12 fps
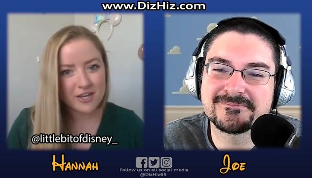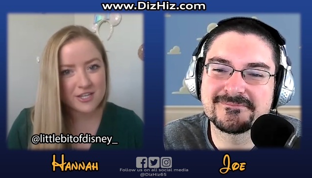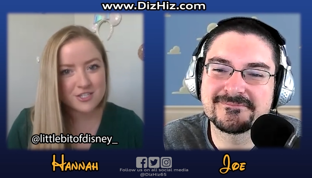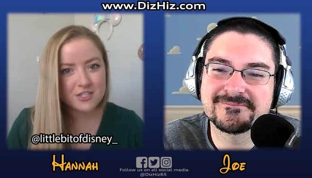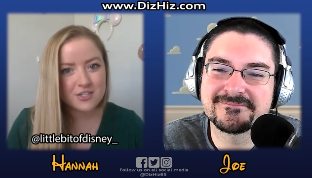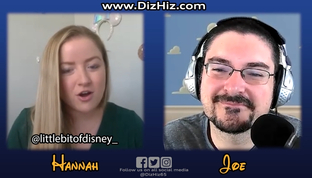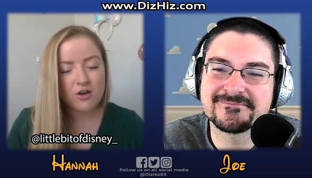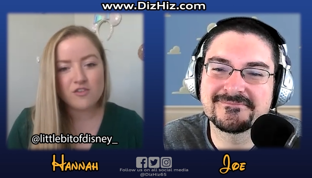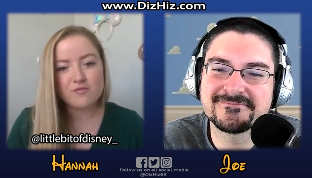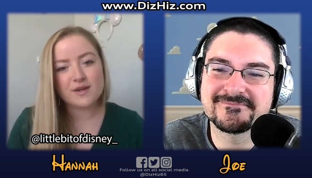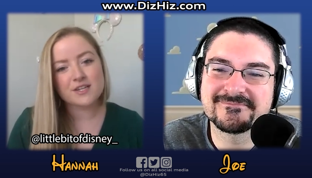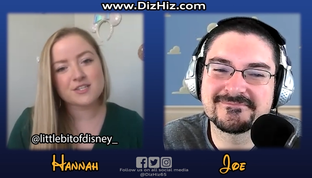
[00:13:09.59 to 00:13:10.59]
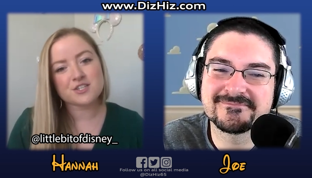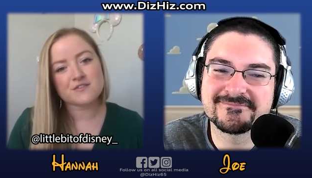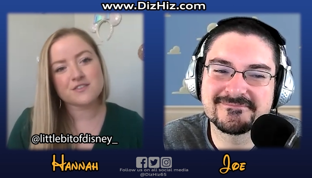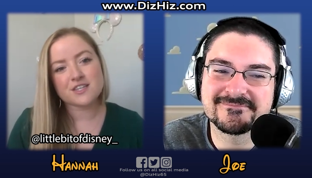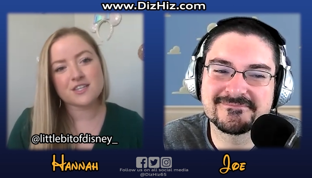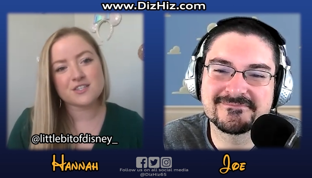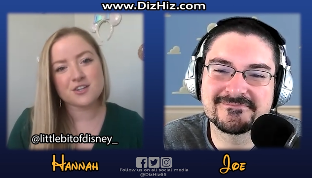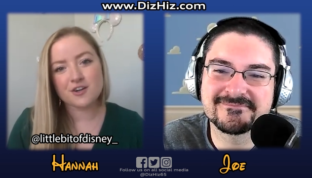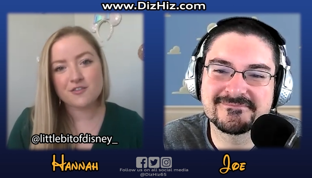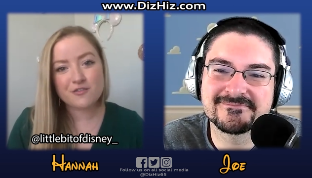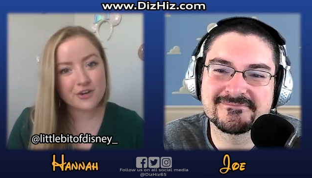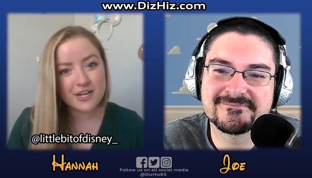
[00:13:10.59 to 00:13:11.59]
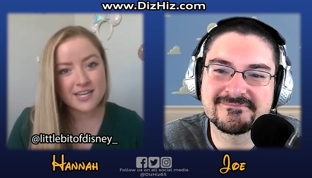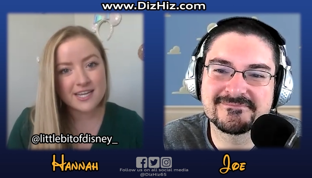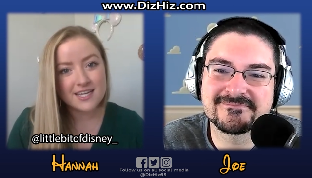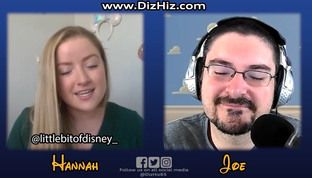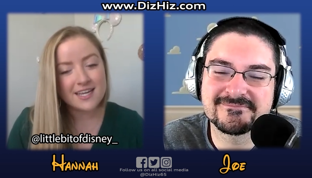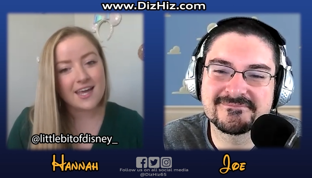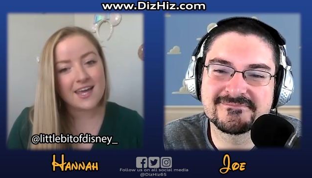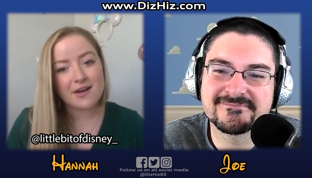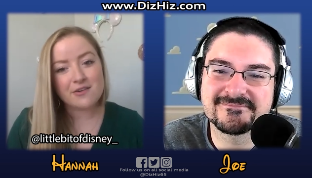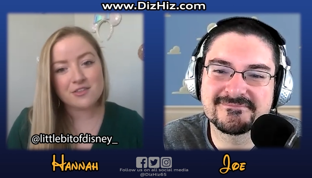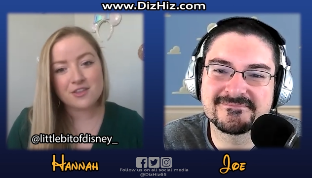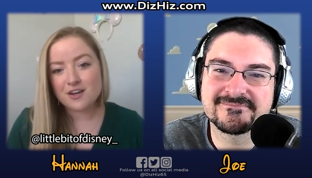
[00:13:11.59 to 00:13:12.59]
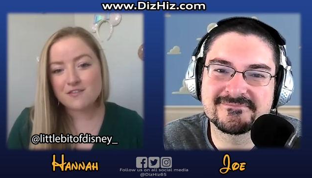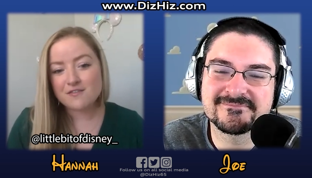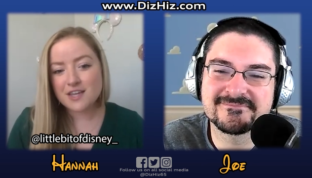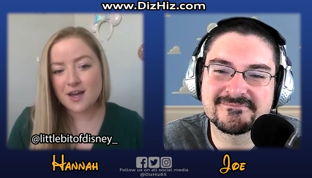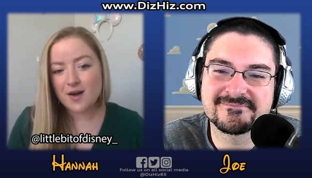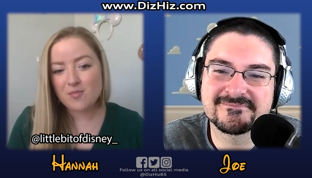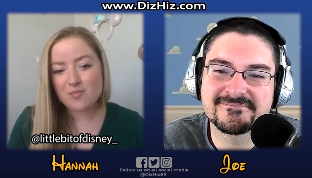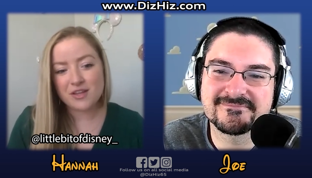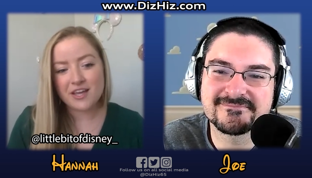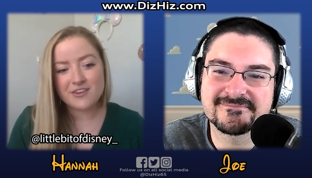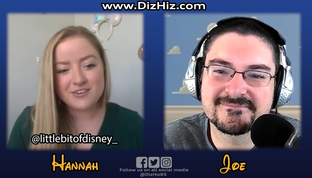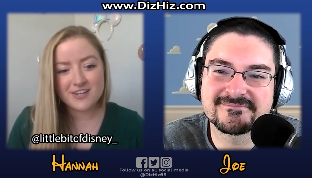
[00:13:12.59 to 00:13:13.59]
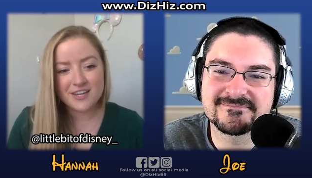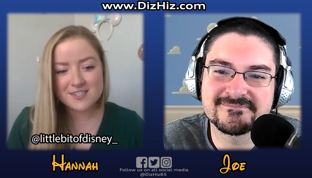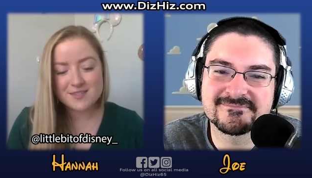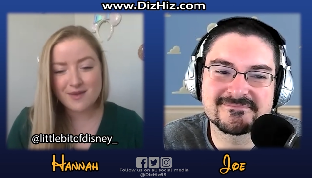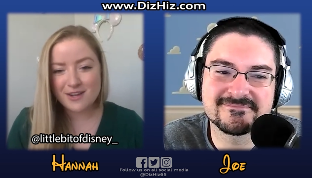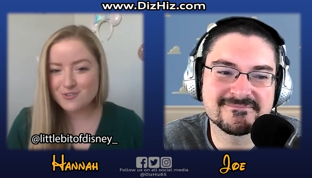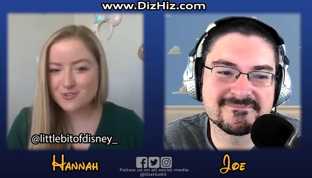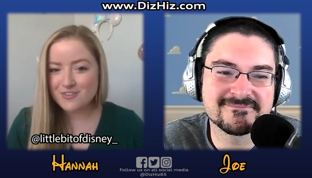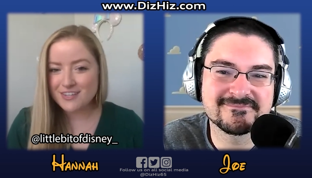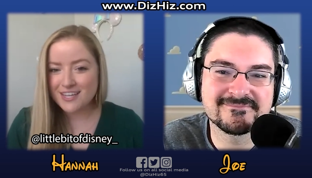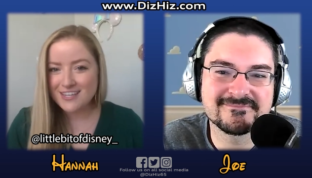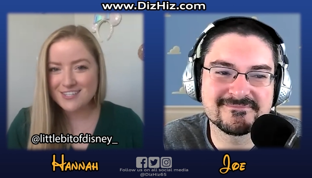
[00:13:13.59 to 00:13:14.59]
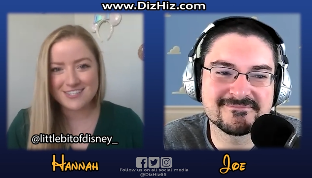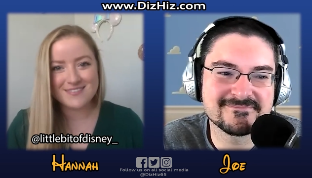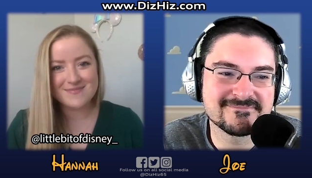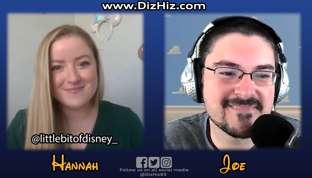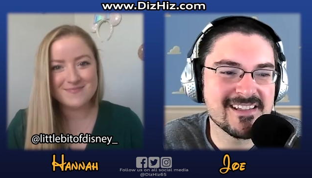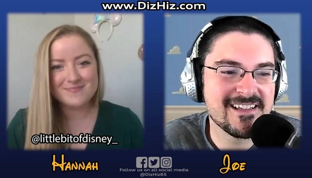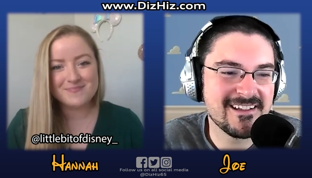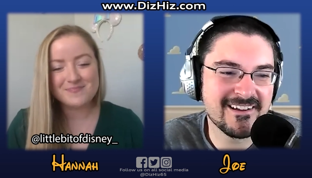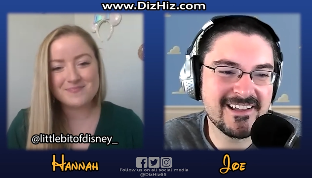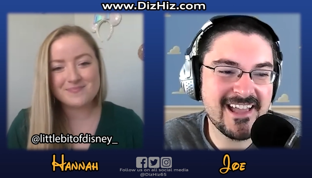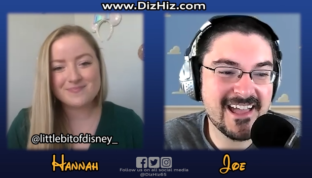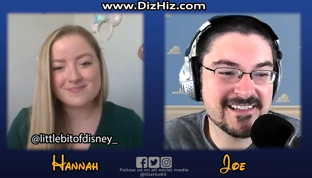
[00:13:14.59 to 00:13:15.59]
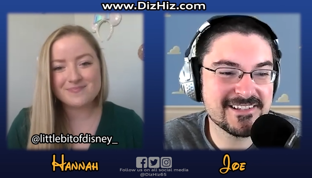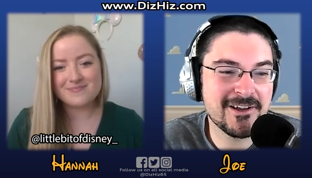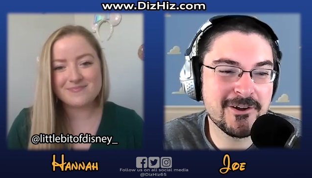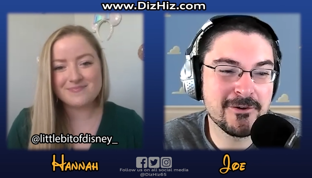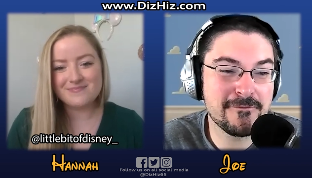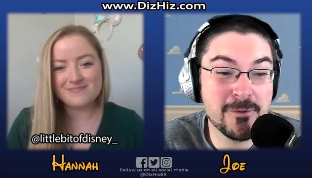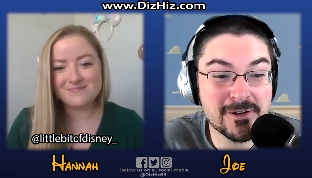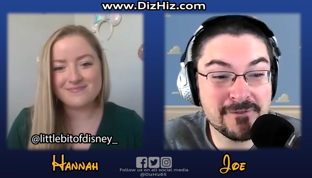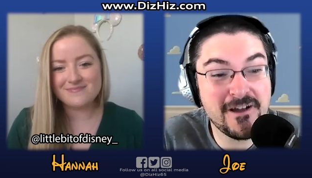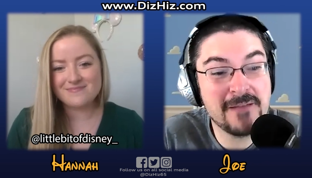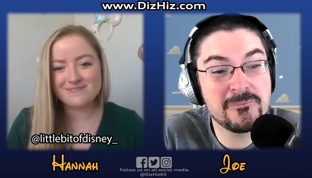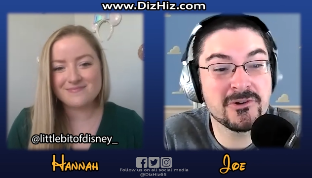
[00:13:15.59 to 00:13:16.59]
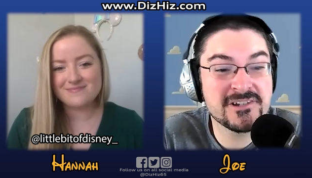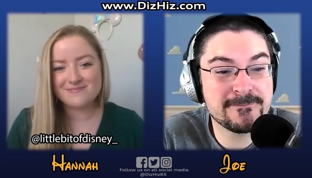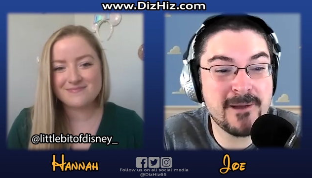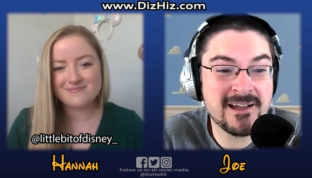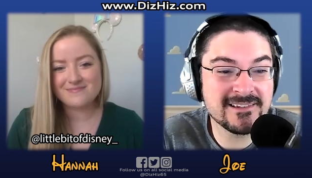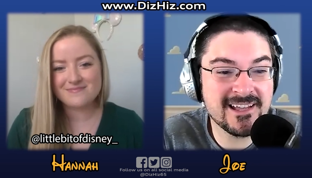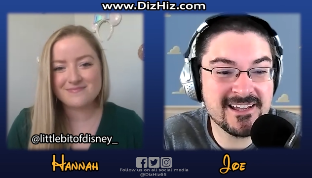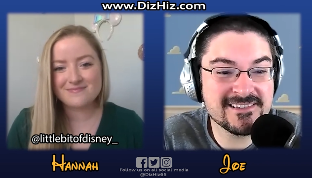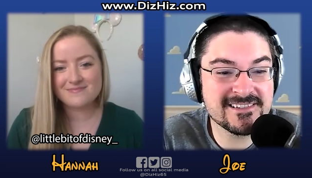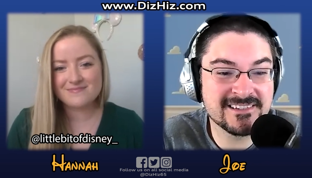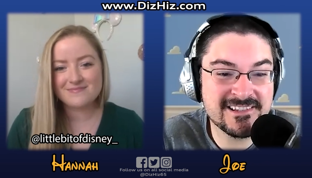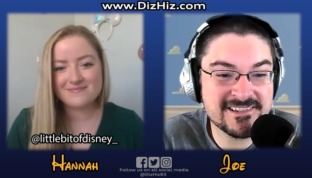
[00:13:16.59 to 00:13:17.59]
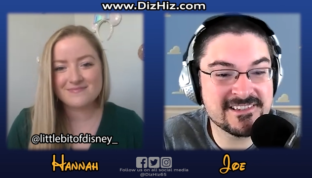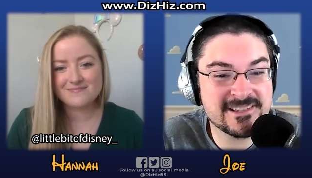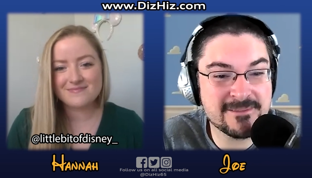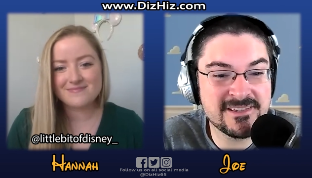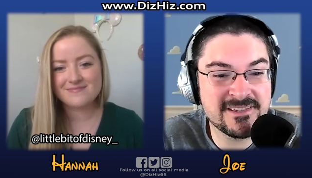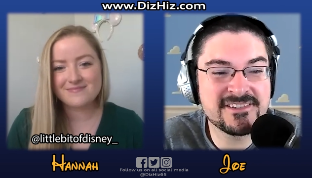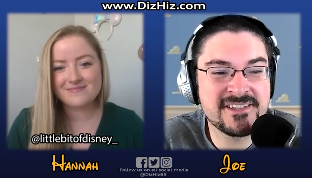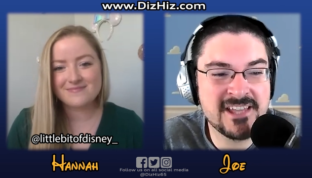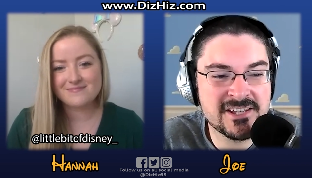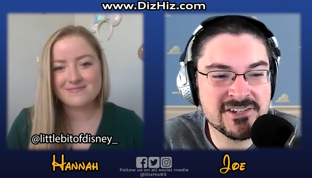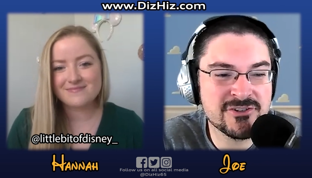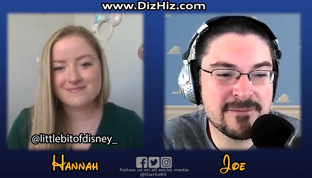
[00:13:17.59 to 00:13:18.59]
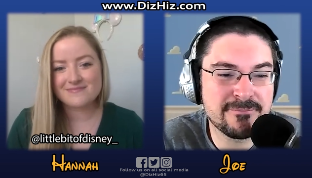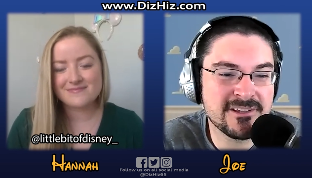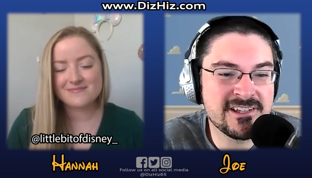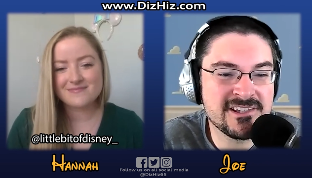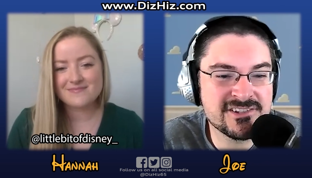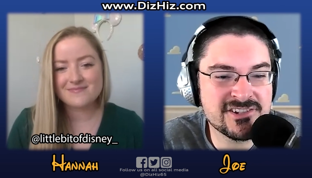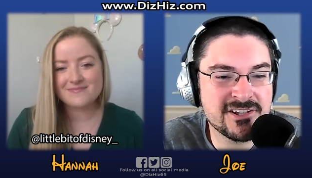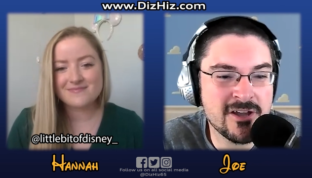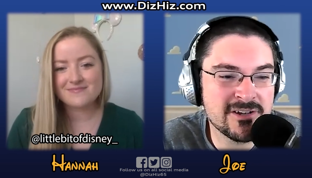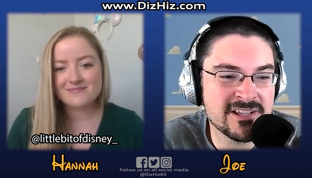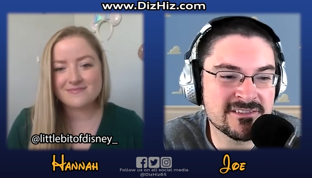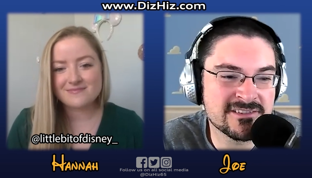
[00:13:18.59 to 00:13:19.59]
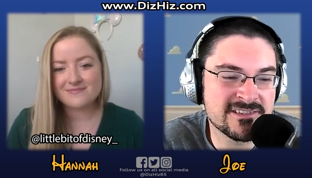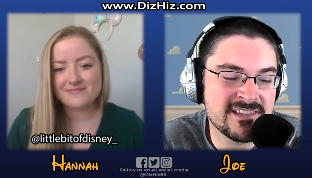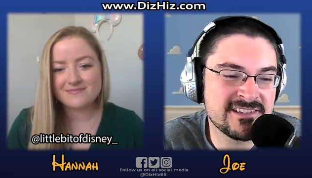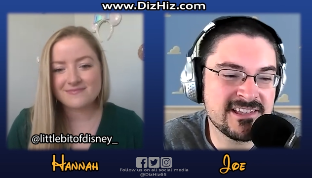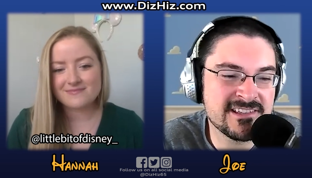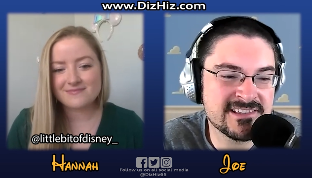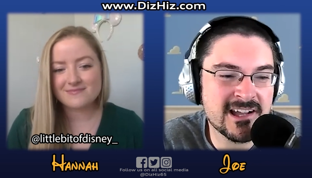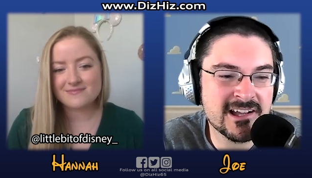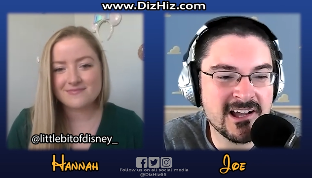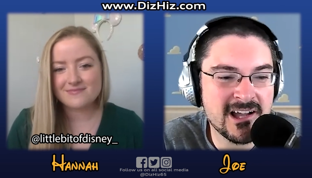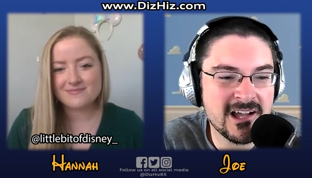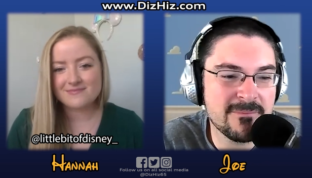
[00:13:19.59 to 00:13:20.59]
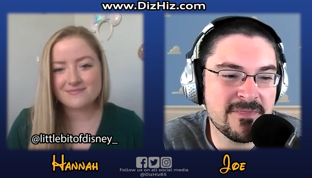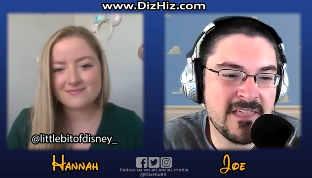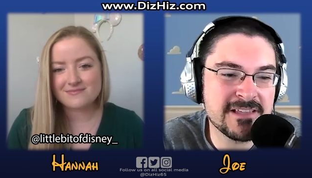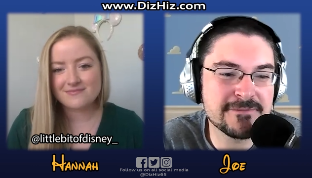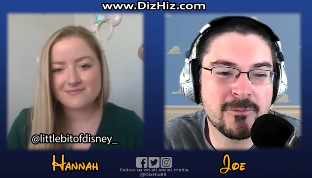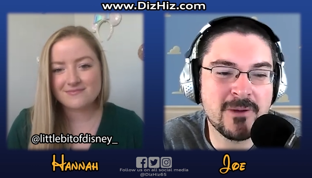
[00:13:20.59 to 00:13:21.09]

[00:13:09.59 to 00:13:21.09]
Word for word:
Speaker 1: agent. All of my services are free, and I would love to help plan your next magical vacation.
Speaker 2: Okay, so if you want to find more spotlights and listen to some Disney history, please go to dizhiz.com. Thanks for